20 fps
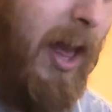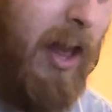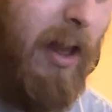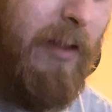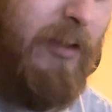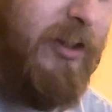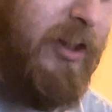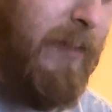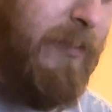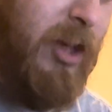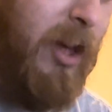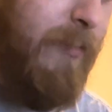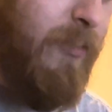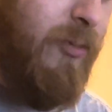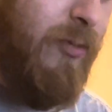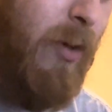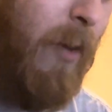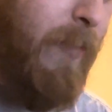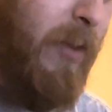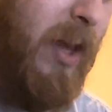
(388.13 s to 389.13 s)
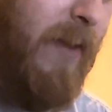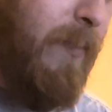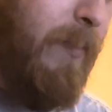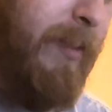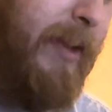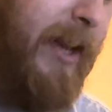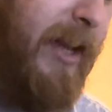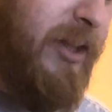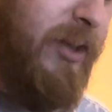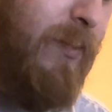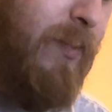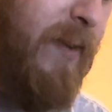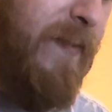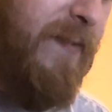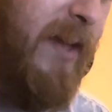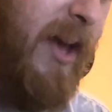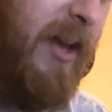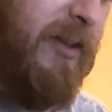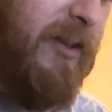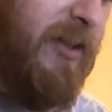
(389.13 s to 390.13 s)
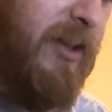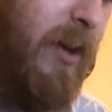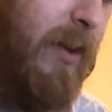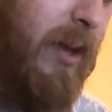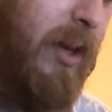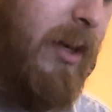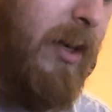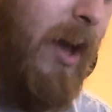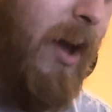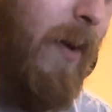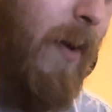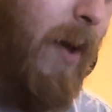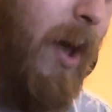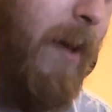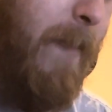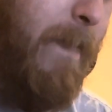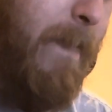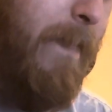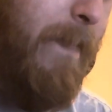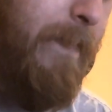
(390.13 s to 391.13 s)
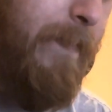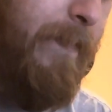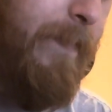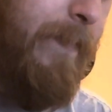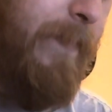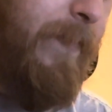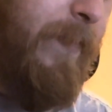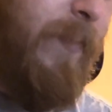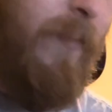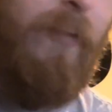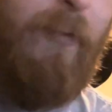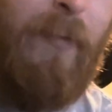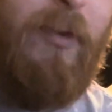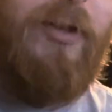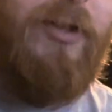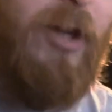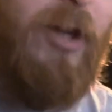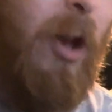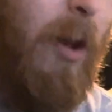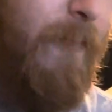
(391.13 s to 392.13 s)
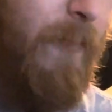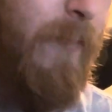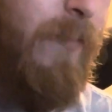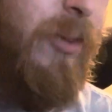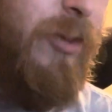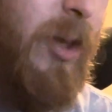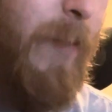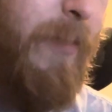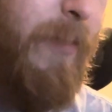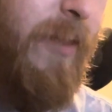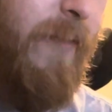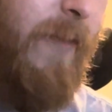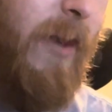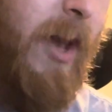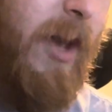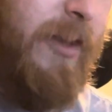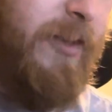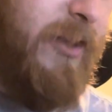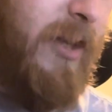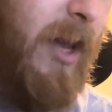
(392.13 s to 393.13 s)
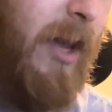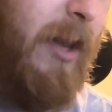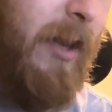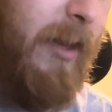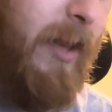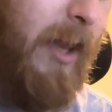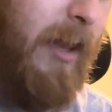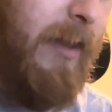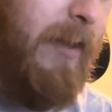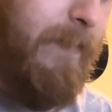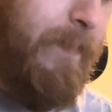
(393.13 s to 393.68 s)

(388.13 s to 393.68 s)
Sometimes Robbie even plays a riff there, so he'd go from the top of the verse. Okay.